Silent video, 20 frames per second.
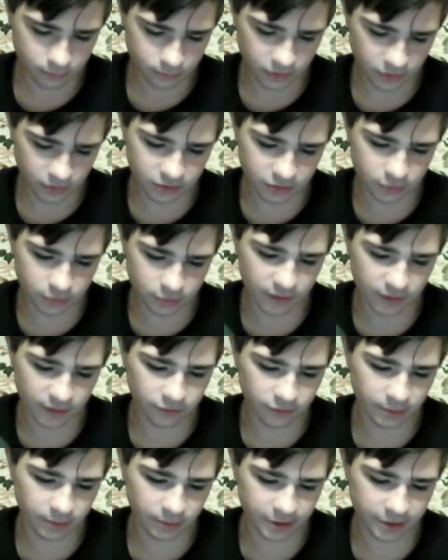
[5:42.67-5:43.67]
this will
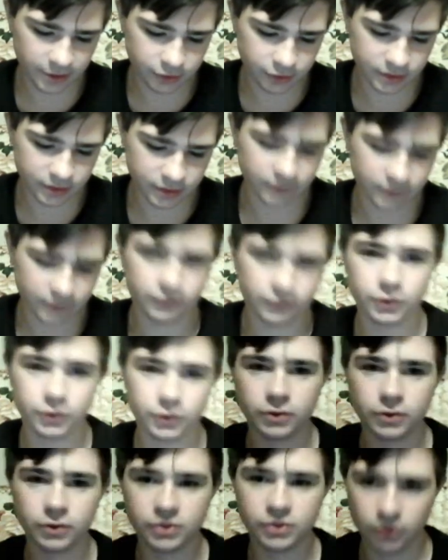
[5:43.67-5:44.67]
definitely be interesting for
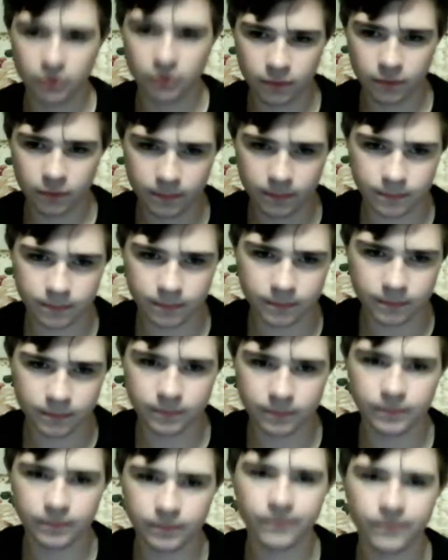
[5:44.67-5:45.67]
sure. So,
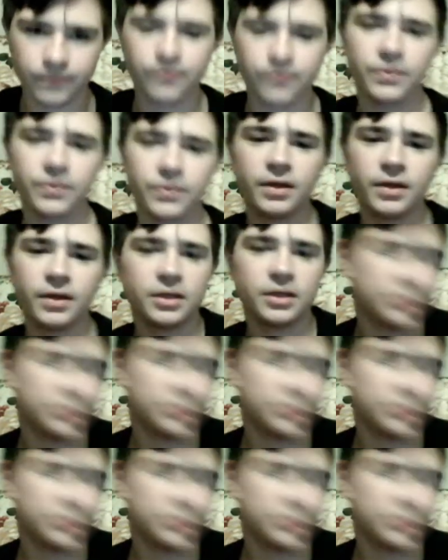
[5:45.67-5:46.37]
because